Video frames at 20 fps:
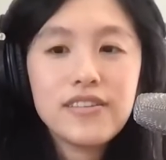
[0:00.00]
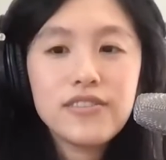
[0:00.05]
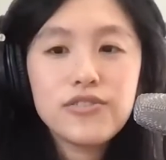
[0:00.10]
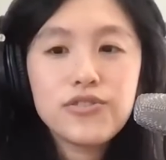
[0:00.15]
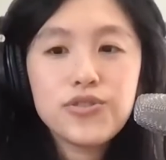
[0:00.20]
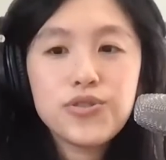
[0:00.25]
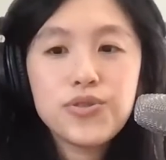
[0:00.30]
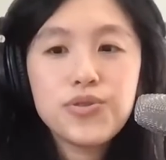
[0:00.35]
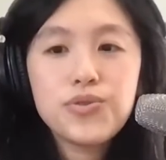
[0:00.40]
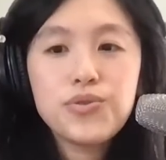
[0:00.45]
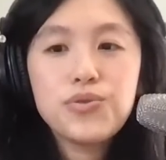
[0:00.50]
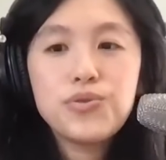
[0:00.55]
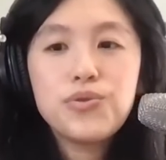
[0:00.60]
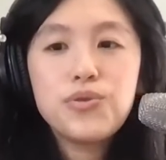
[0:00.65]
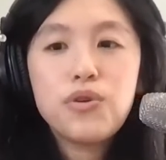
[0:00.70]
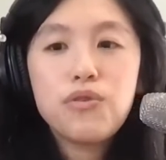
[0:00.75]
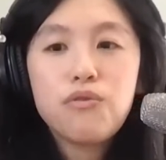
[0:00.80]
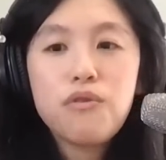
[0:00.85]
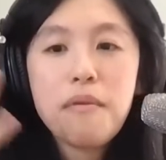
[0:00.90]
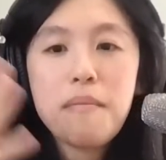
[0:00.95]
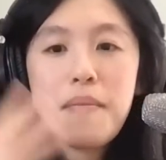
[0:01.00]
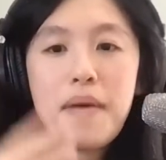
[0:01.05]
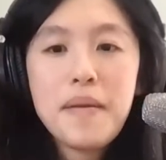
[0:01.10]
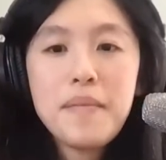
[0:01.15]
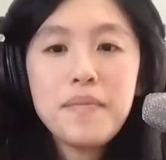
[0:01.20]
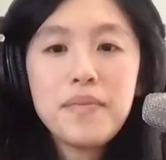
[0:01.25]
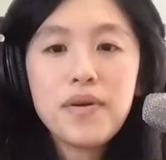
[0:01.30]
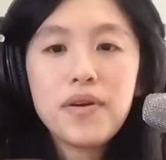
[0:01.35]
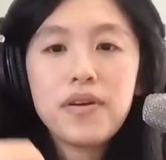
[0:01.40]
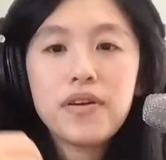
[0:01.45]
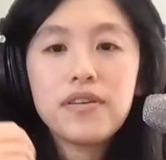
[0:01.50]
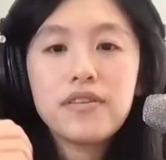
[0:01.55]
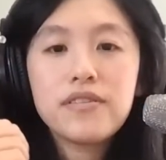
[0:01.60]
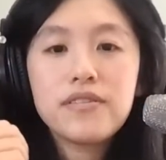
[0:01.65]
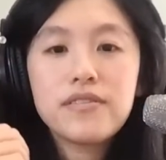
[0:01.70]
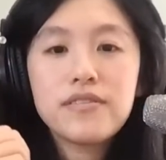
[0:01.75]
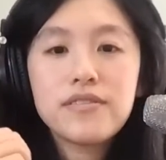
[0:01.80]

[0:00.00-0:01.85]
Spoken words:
to remember